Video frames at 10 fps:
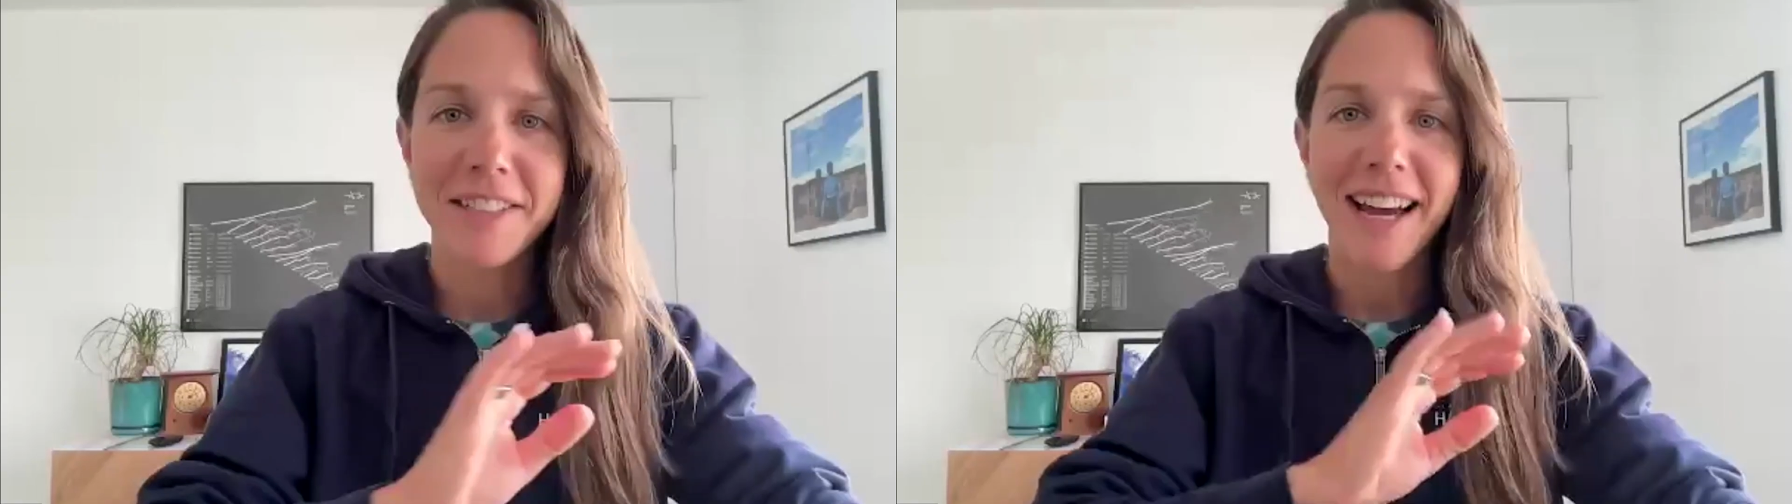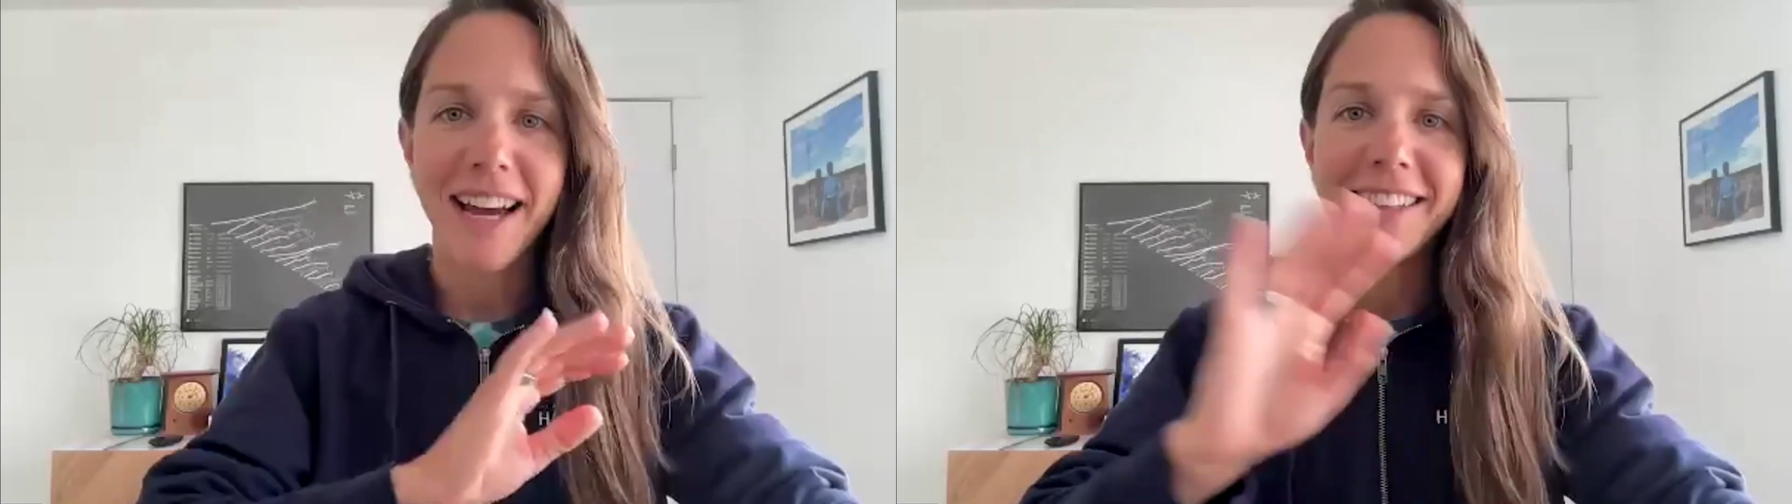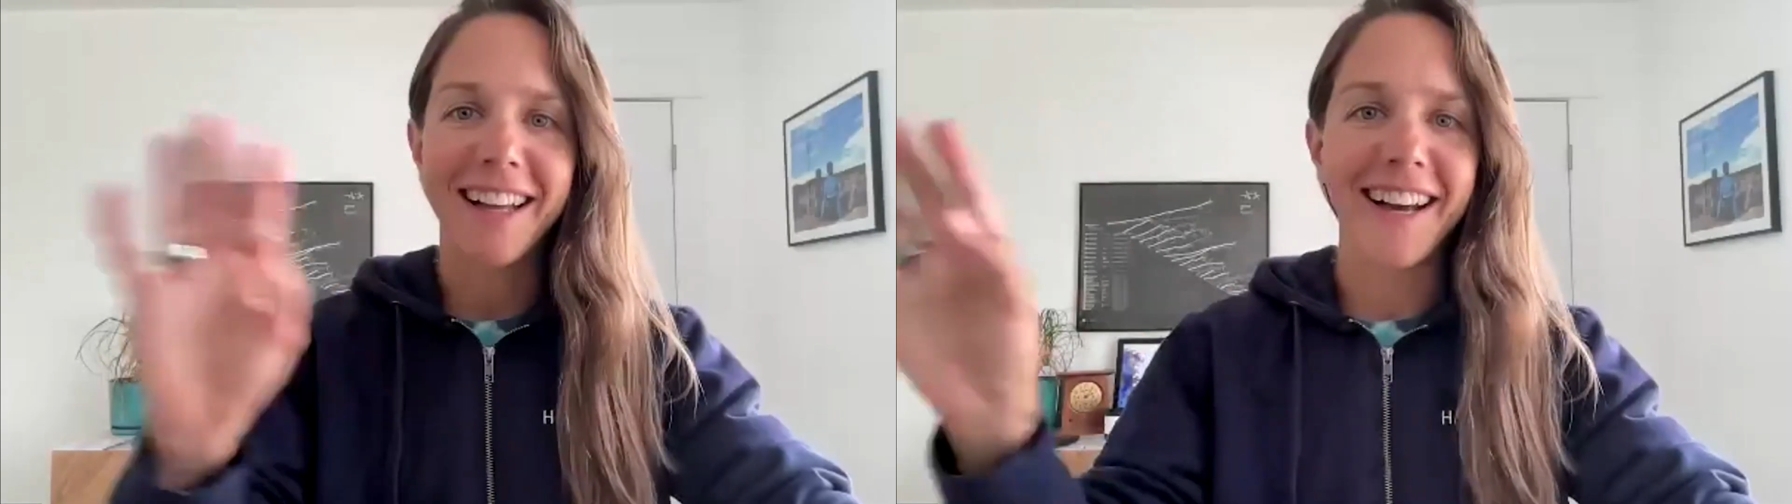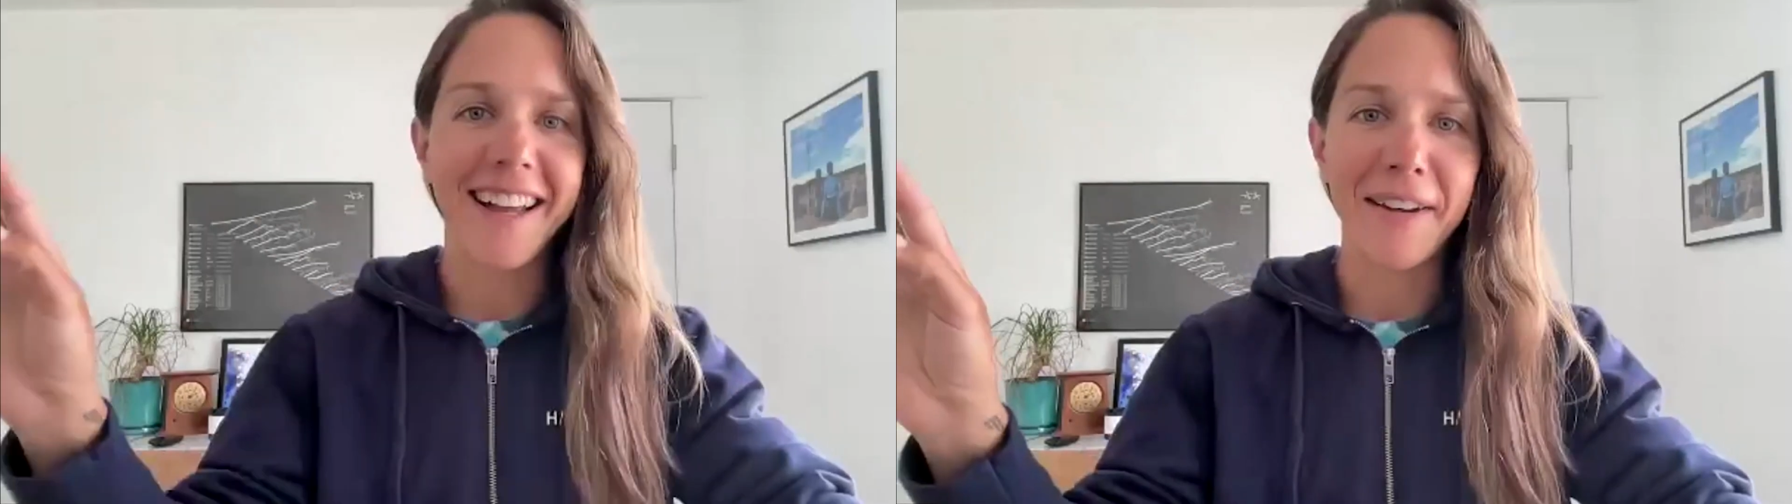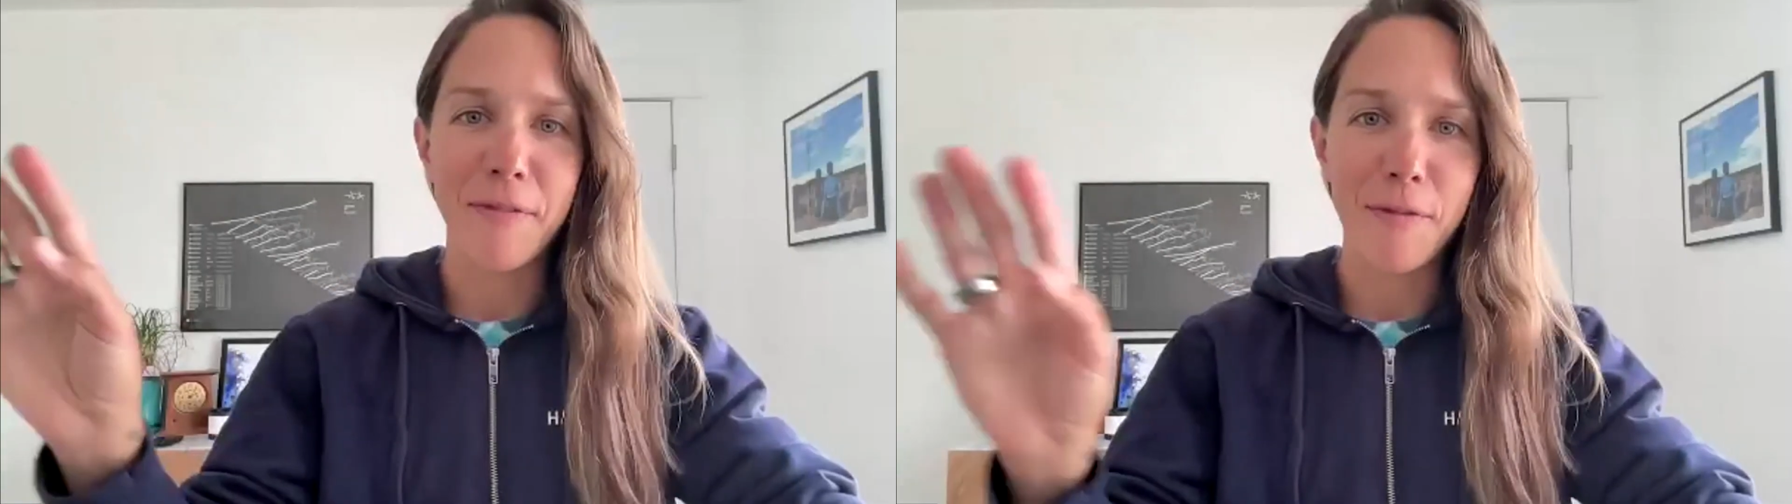
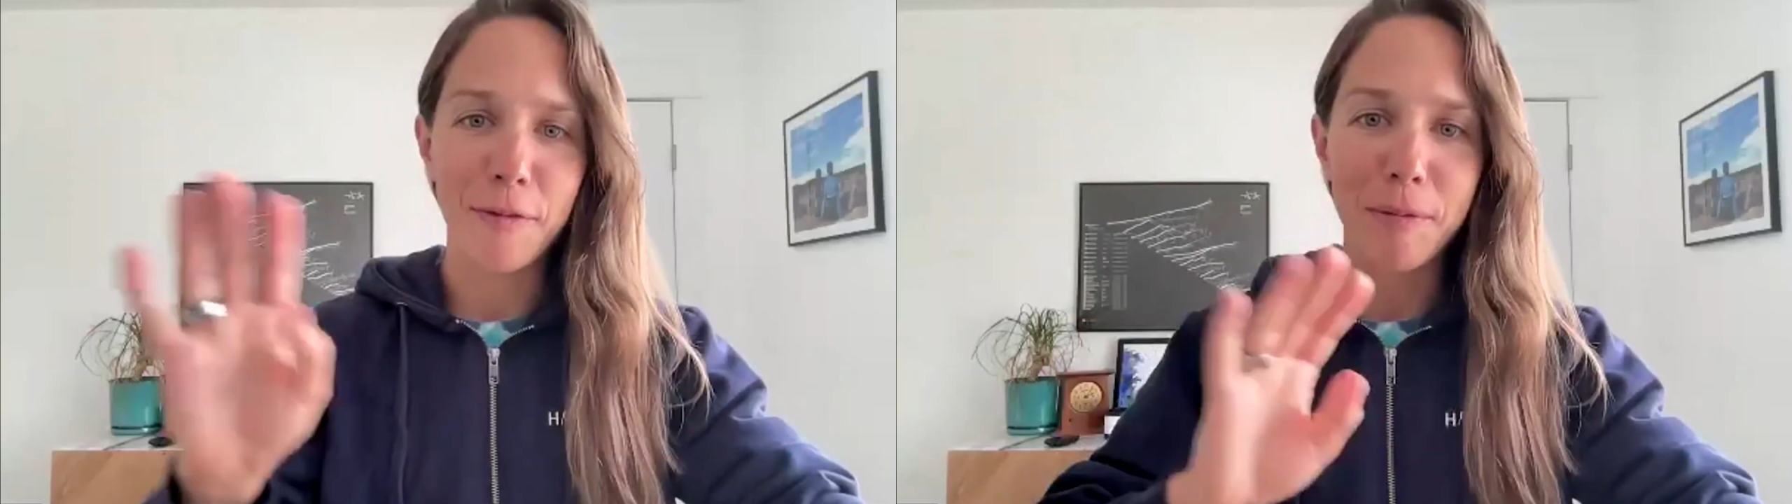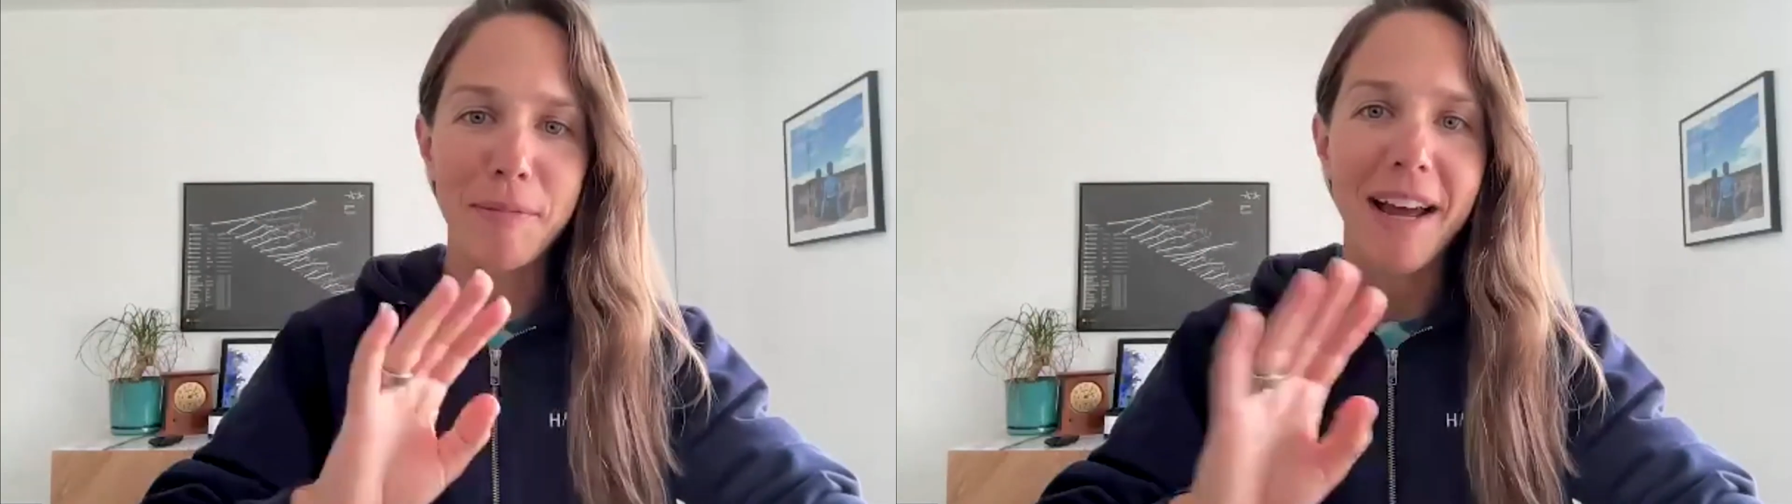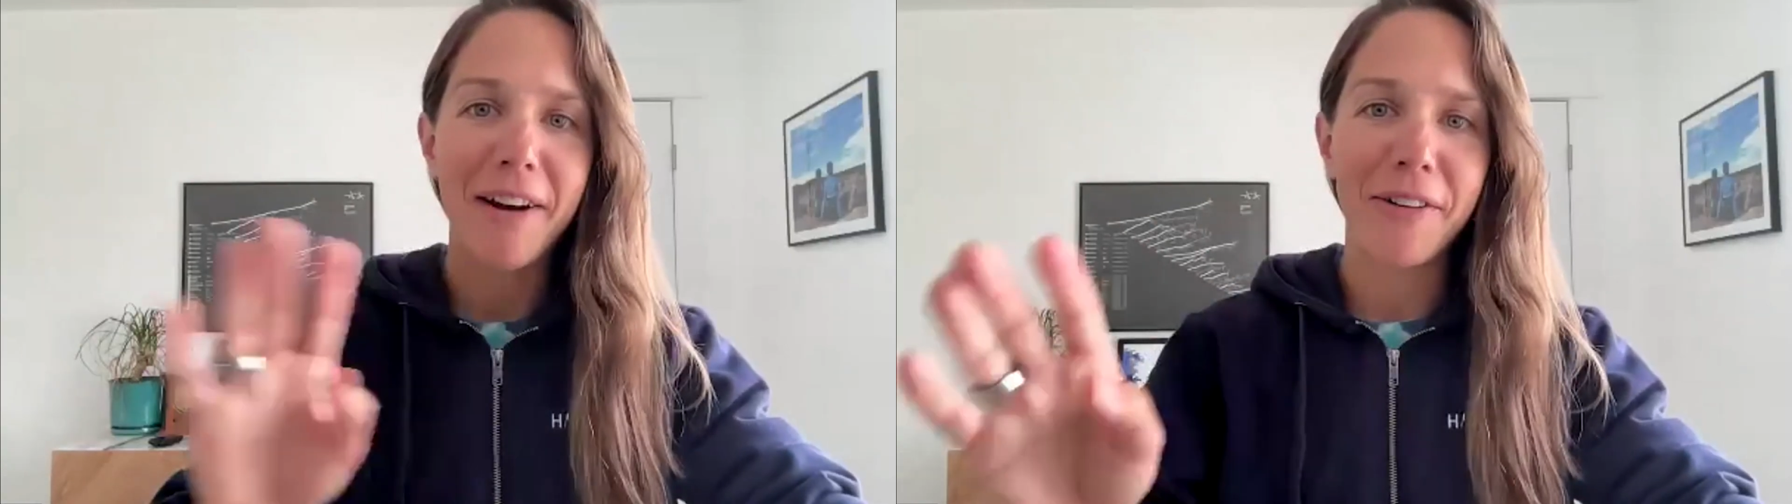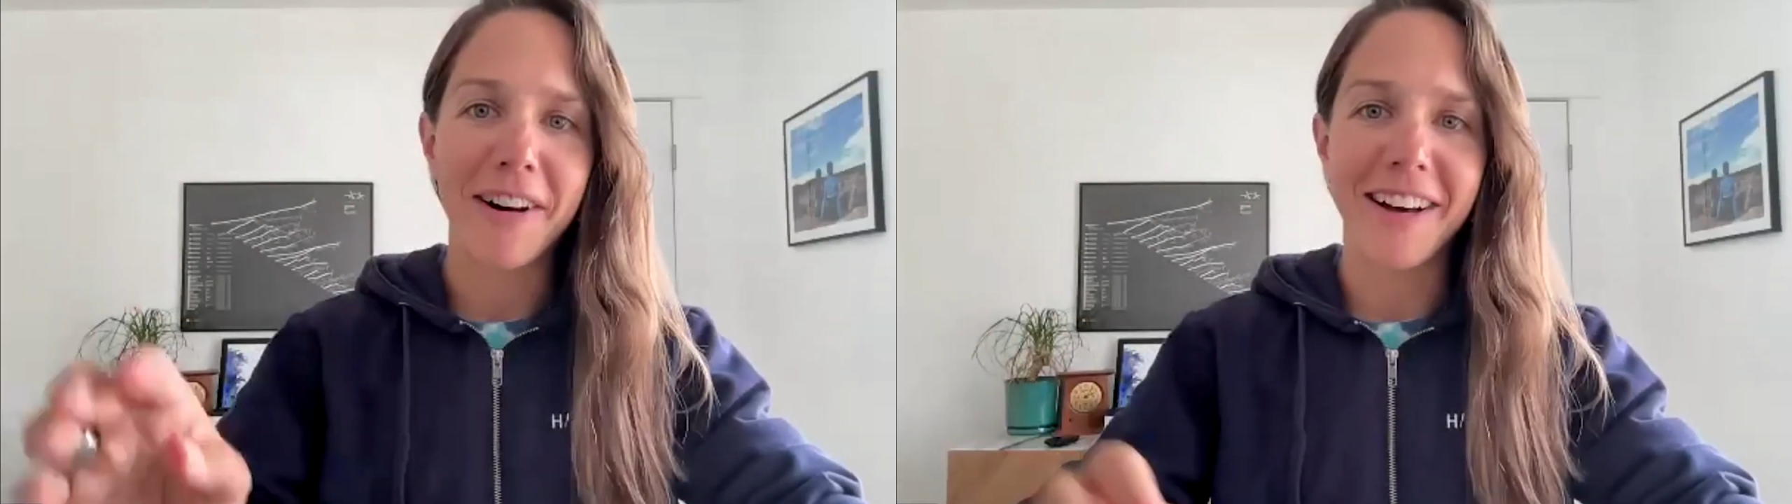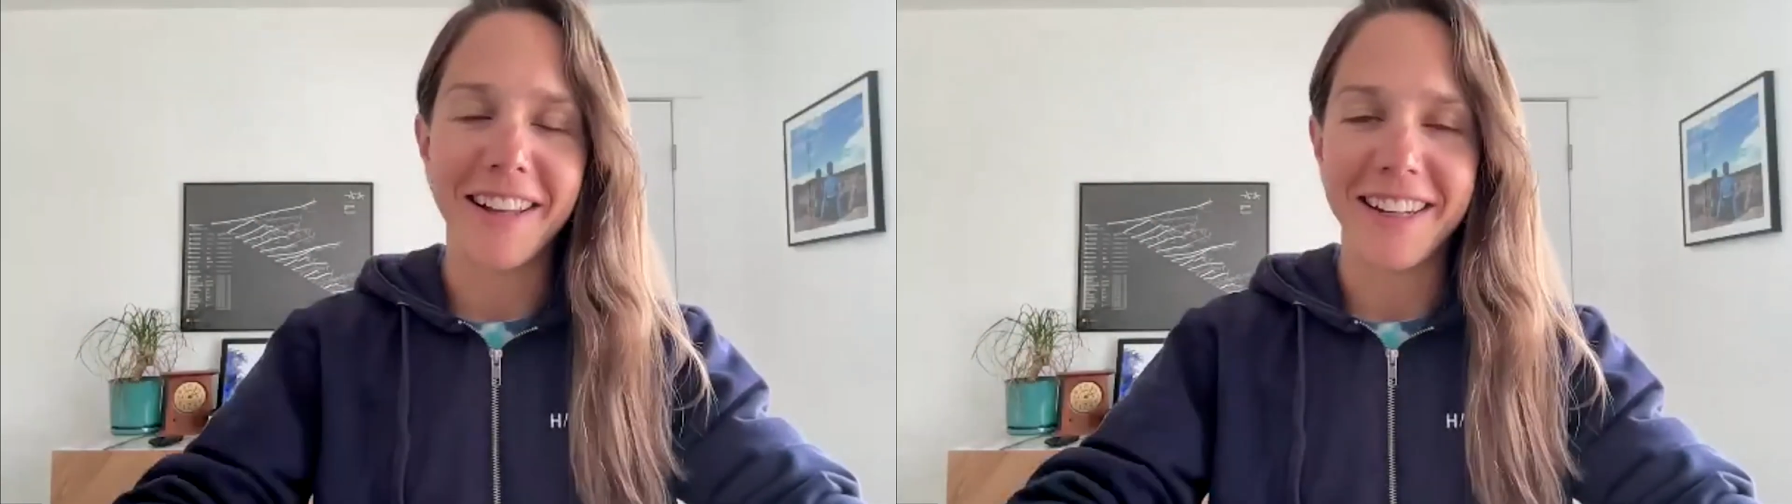tagline from now
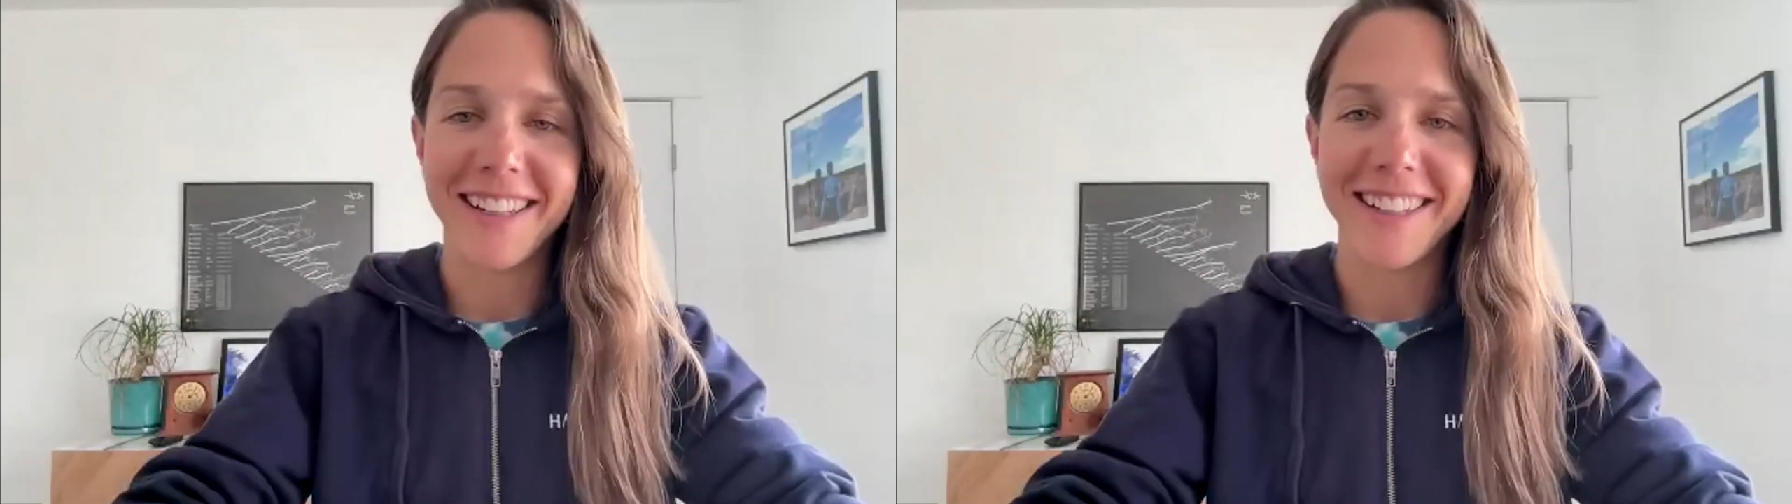on.